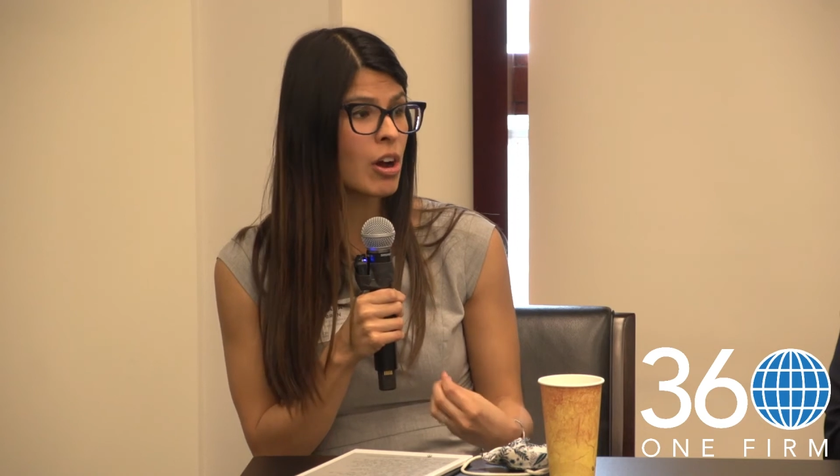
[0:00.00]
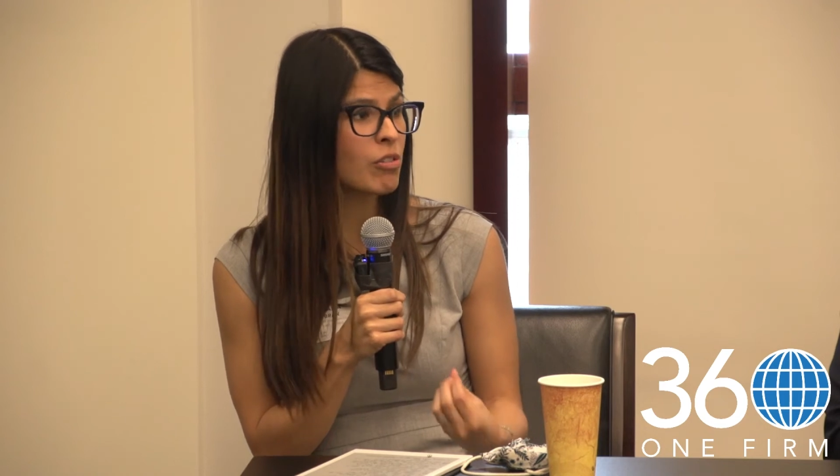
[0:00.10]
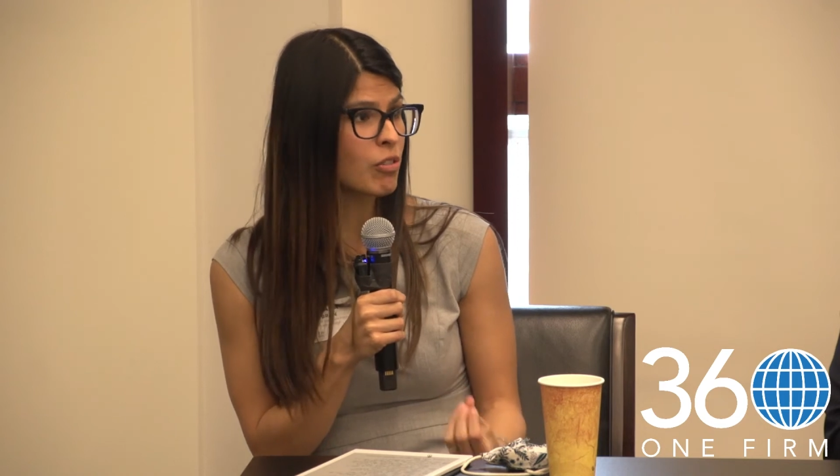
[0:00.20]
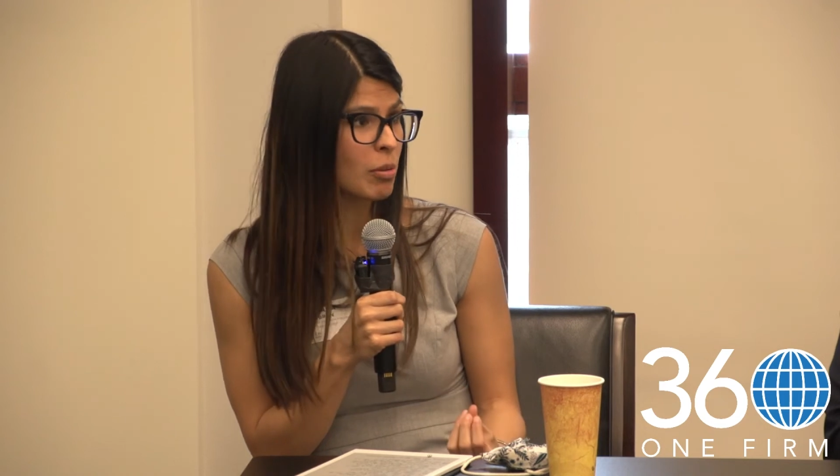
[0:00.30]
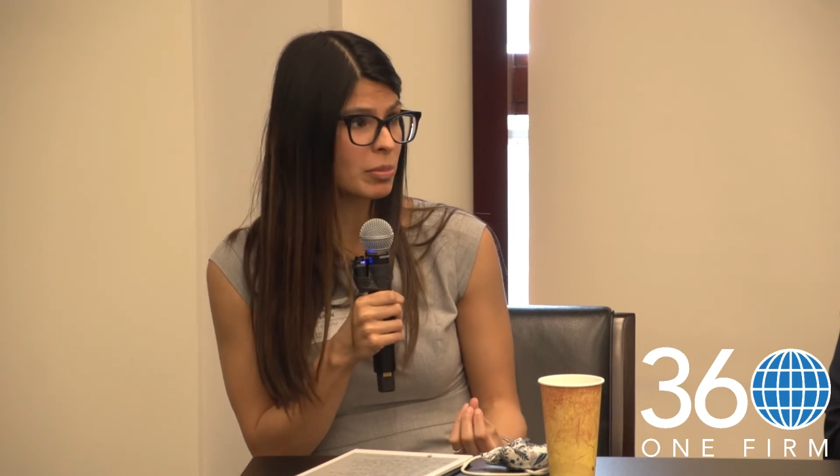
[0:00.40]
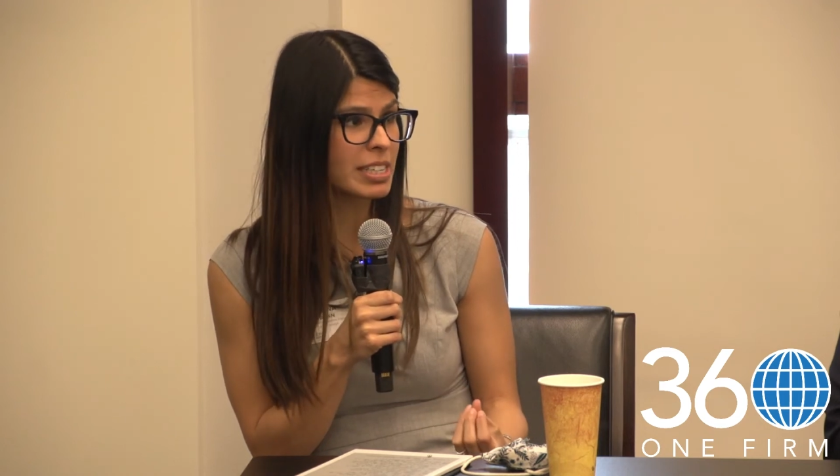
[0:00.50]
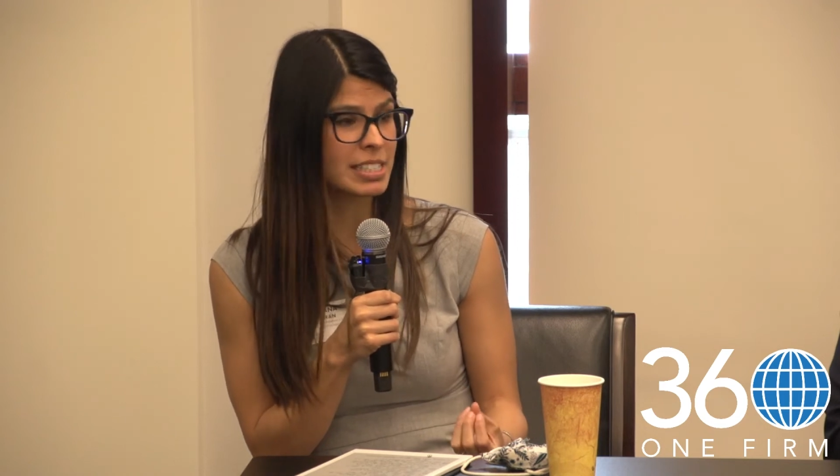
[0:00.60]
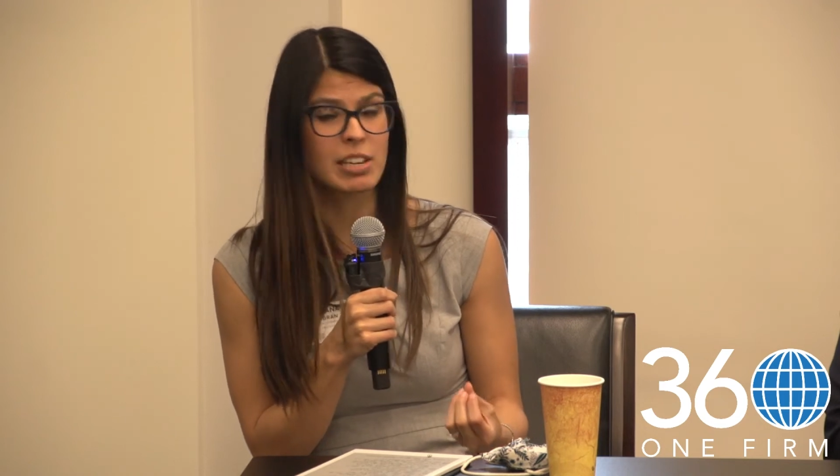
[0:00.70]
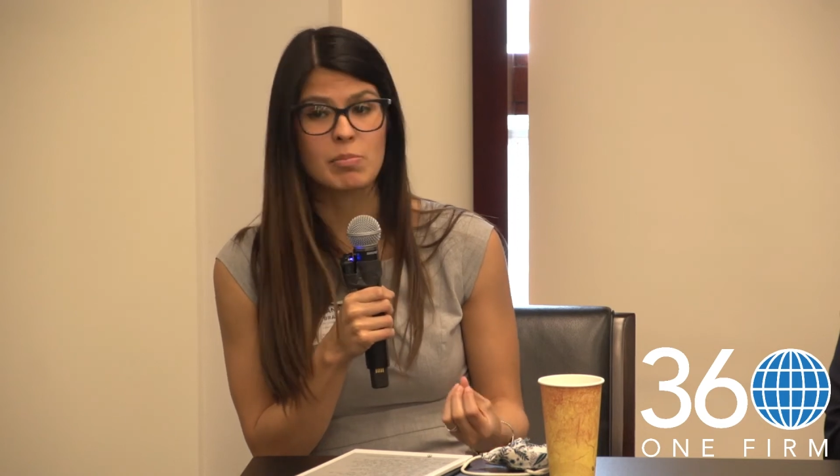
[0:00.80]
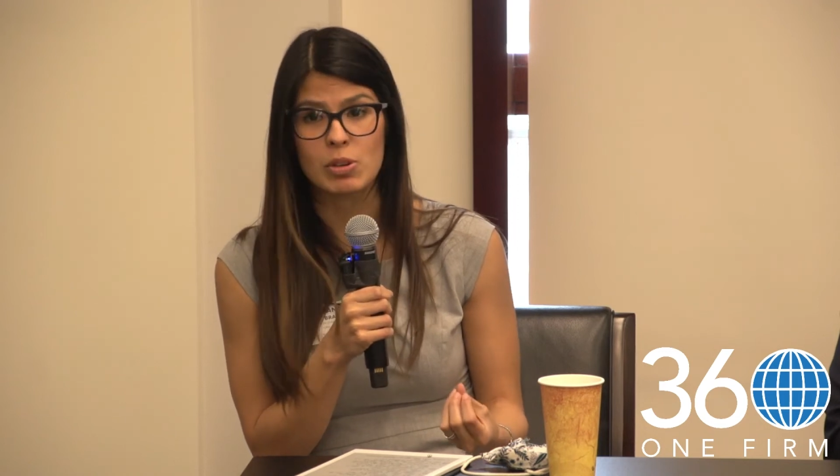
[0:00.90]
from
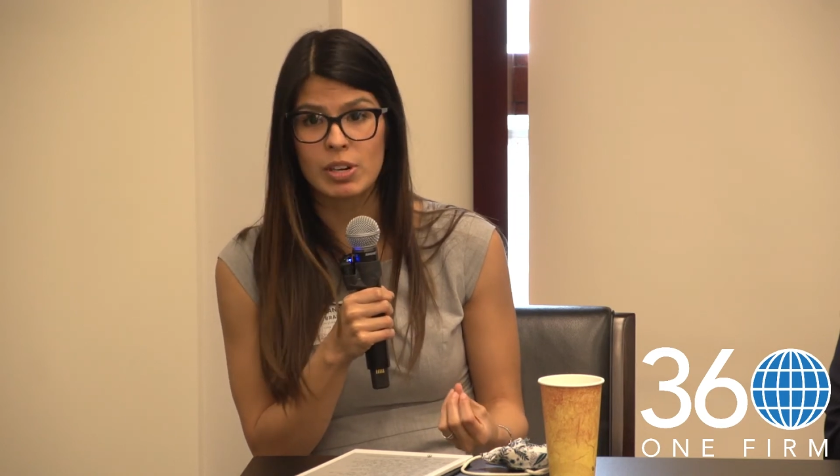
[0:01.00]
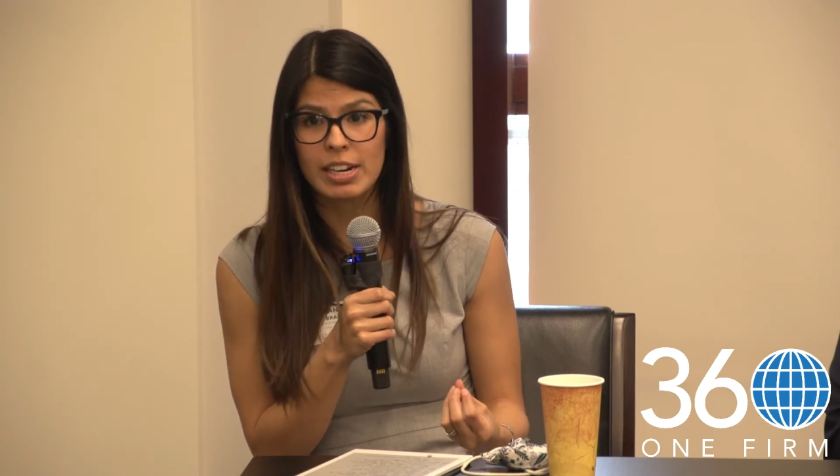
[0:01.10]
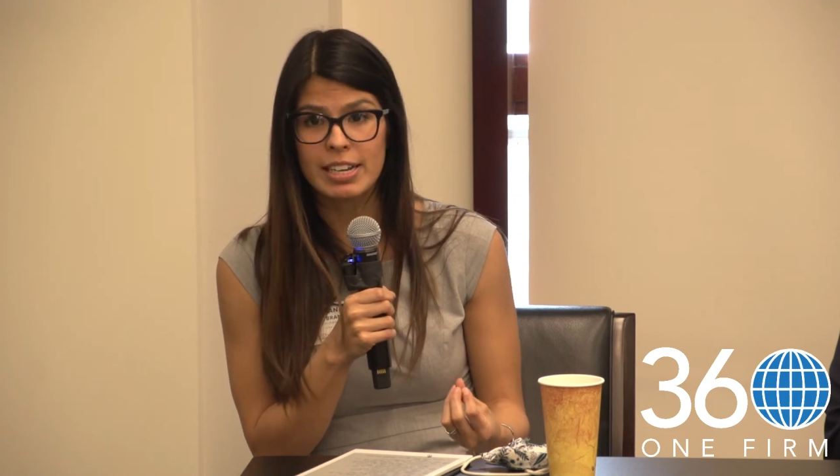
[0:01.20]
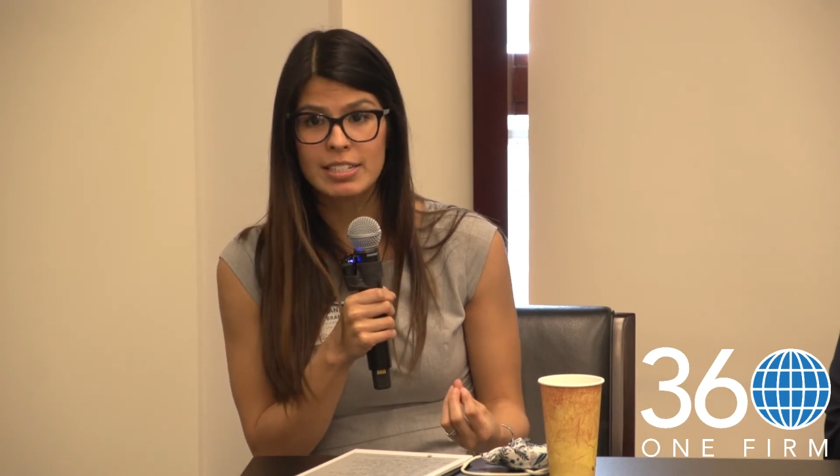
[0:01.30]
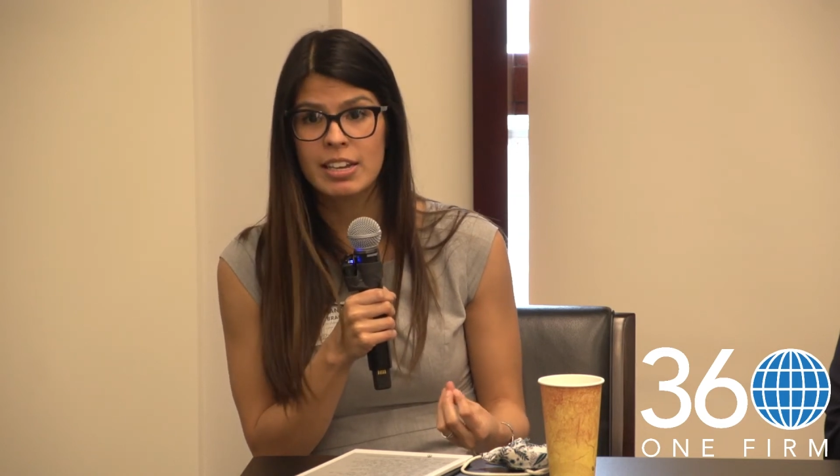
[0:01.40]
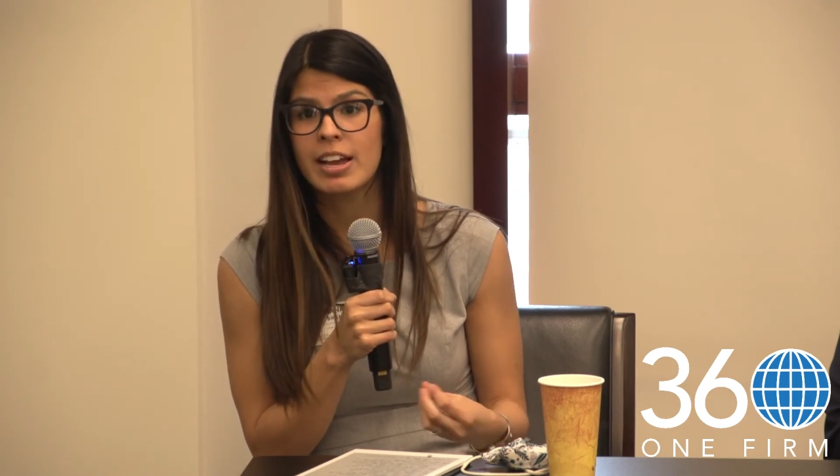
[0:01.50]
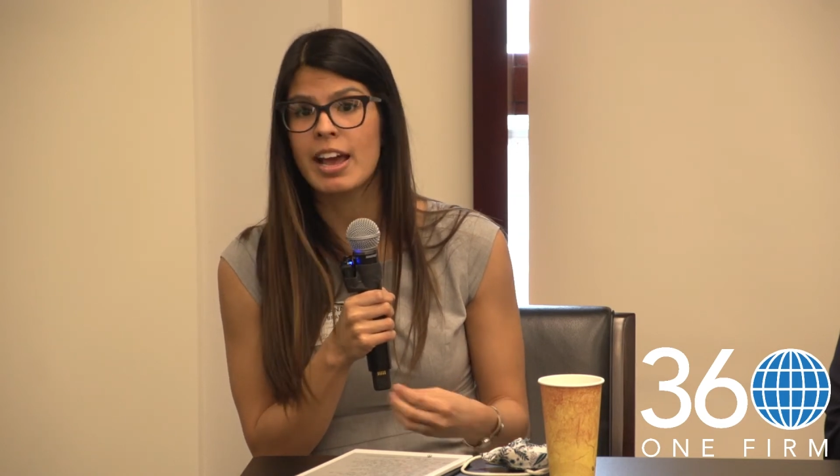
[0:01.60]
these communities